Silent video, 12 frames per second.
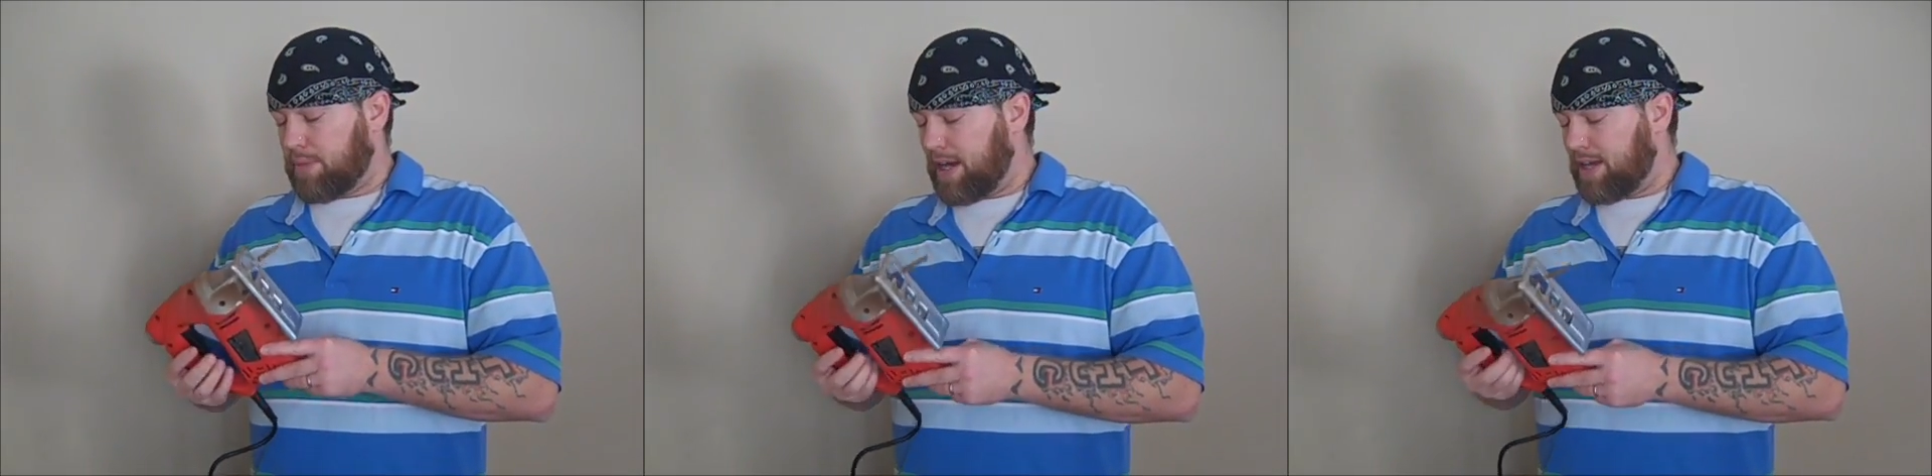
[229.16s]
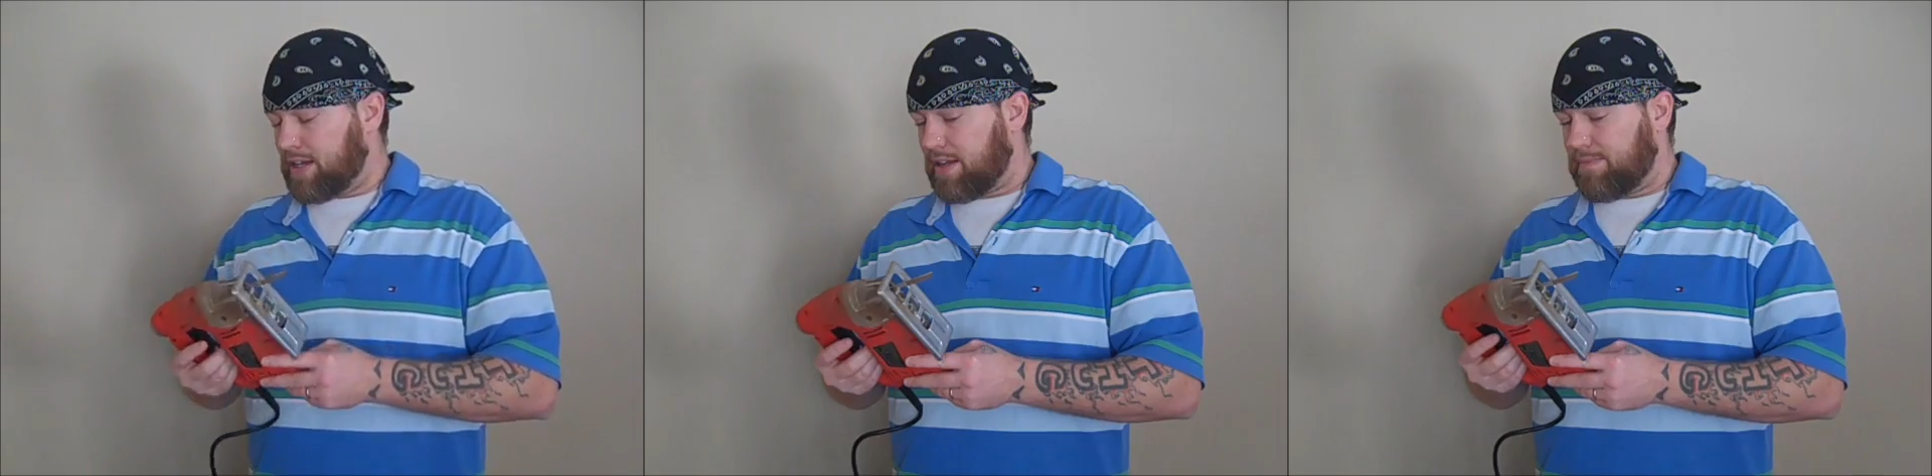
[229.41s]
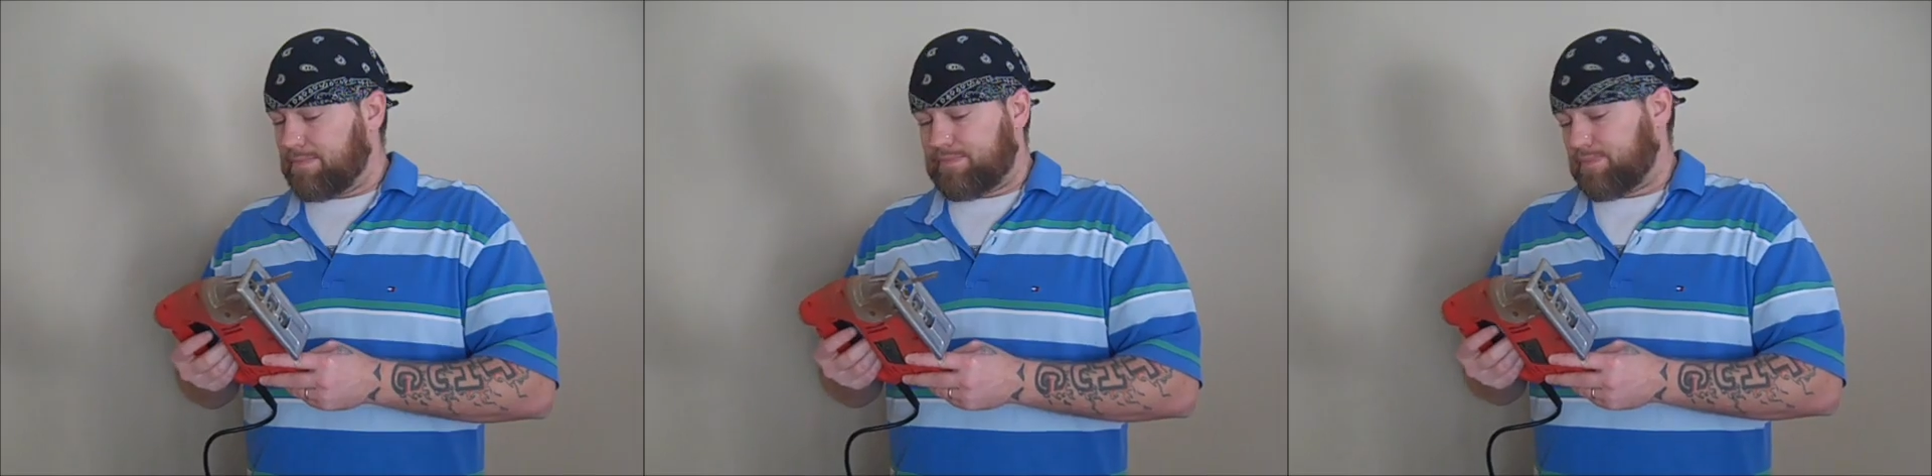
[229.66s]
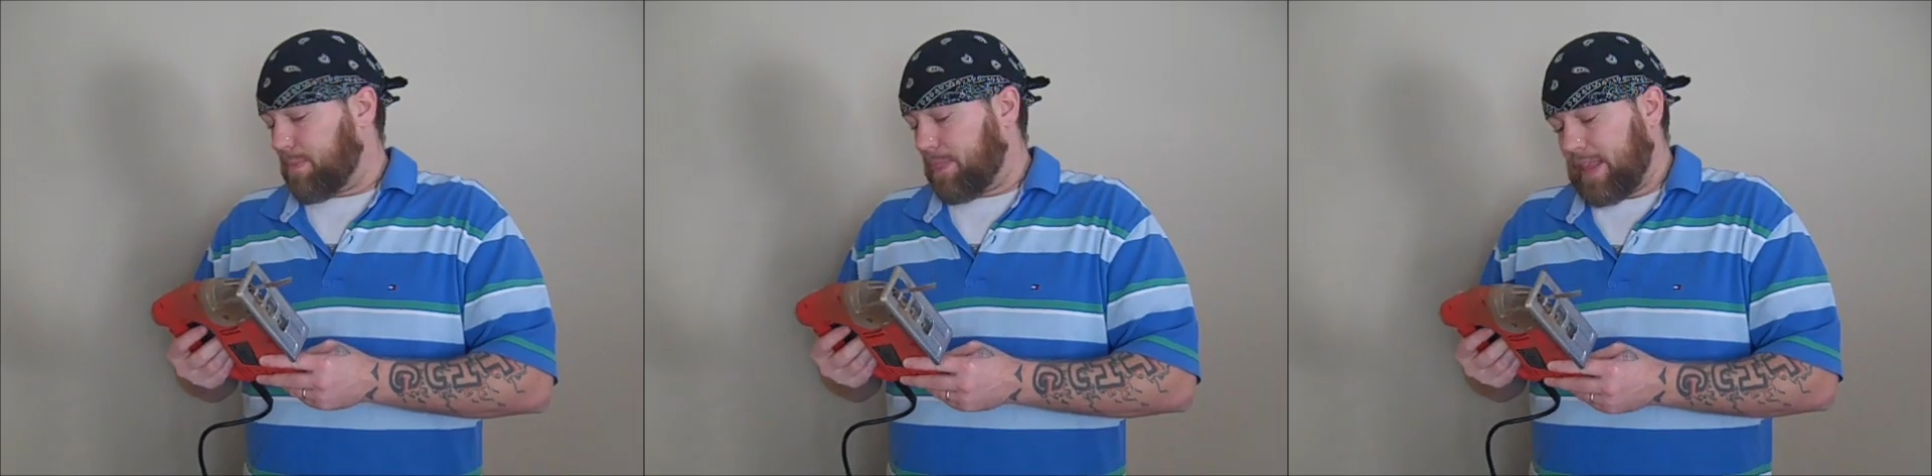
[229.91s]
But
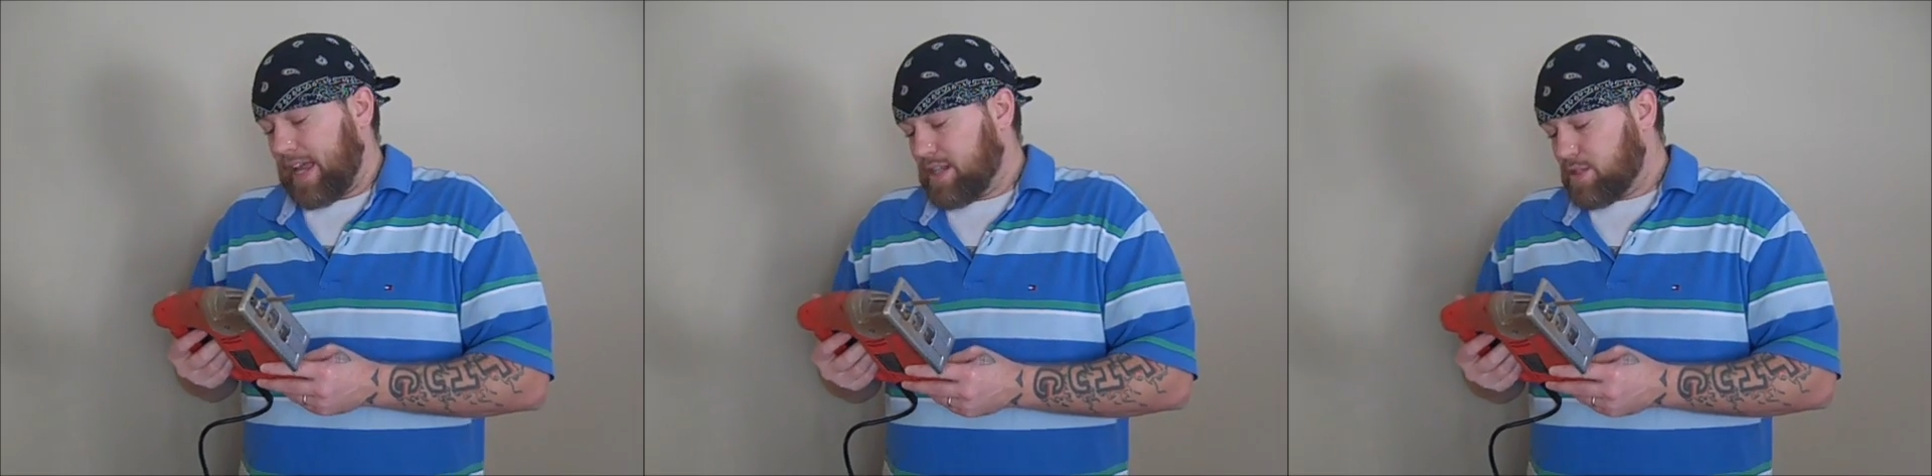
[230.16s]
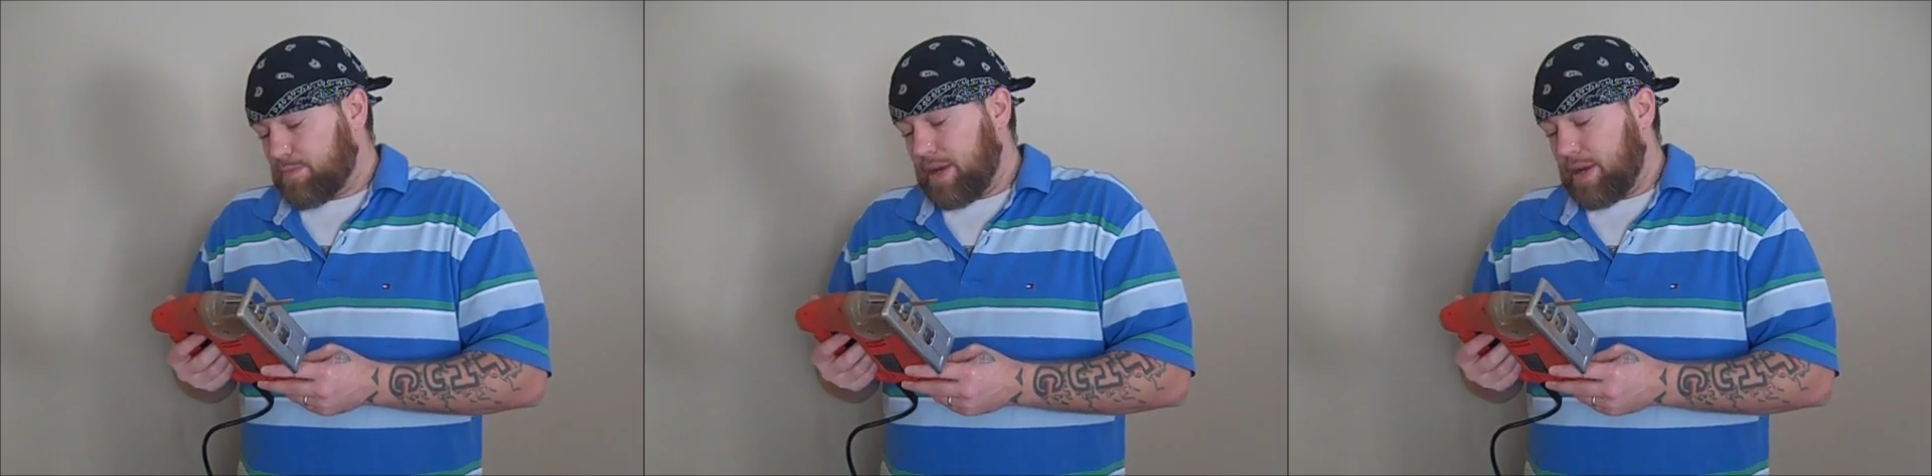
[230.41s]
it's